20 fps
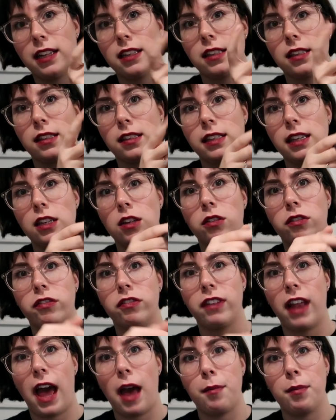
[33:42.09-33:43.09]
It's a single
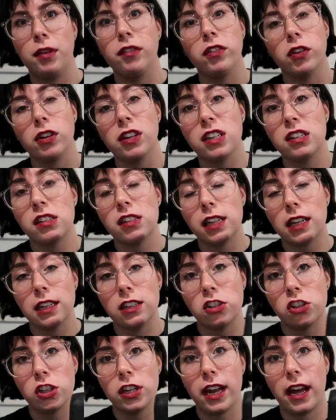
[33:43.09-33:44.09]
flap if you're interested
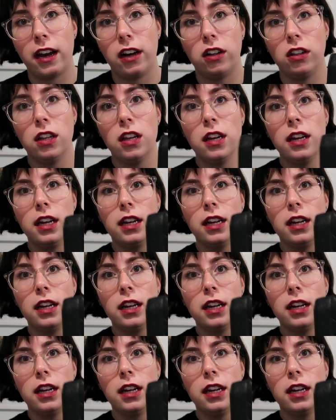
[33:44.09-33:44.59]
in Chanel.